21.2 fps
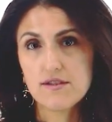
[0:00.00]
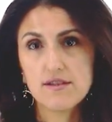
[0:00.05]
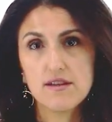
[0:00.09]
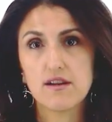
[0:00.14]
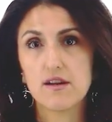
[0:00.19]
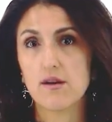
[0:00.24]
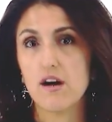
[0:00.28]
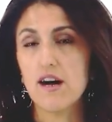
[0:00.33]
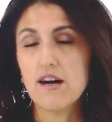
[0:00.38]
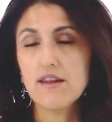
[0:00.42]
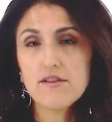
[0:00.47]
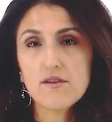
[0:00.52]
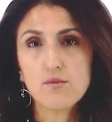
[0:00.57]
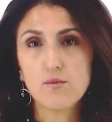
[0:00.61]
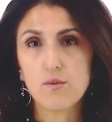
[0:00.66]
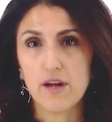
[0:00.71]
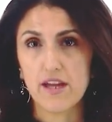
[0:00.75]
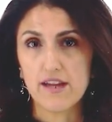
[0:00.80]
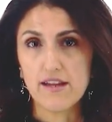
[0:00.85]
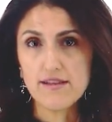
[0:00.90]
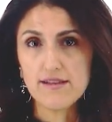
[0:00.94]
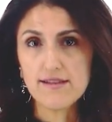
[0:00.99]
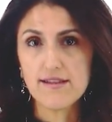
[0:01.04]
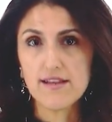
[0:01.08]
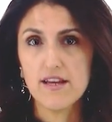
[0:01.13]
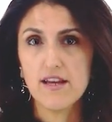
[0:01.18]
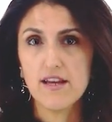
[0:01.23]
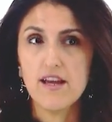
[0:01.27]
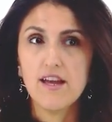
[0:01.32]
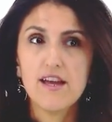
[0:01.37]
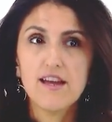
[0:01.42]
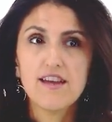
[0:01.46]
There are other ways,
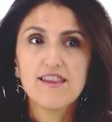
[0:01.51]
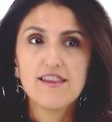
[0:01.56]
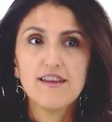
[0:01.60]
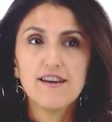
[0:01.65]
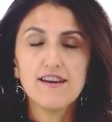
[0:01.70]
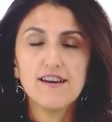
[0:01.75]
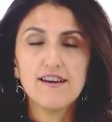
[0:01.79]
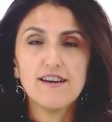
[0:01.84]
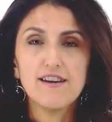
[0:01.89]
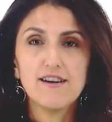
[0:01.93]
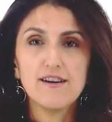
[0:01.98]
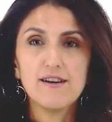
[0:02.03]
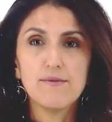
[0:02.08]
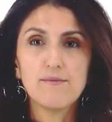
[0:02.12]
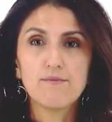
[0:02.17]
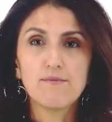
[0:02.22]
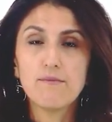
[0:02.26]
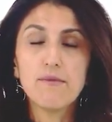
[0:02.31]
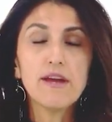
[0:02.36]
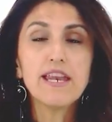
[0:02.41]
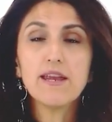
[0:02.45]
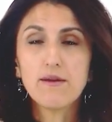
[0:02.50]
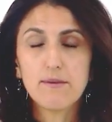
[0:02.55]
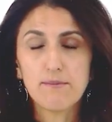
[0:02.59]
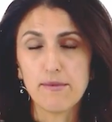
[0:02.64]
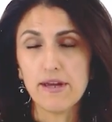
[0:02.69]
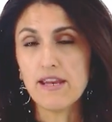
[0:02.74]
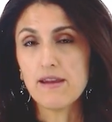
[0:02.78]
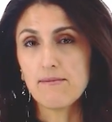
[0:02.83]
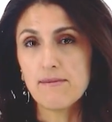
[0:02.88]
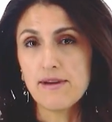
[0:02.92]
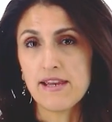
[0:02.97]

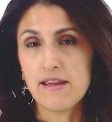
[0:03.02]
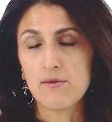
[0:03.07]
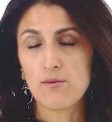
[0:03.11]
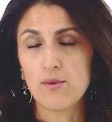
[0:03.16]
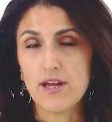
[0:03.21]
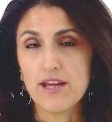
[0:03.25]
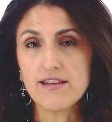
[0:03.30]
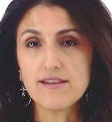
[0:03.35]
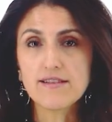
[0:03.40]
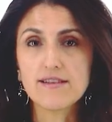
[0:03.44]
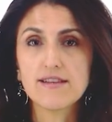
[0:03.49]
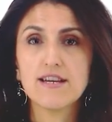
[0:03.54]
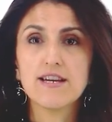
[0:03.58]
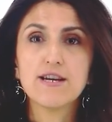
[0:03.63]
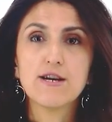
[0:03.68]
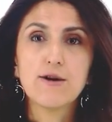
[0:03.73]
many ways,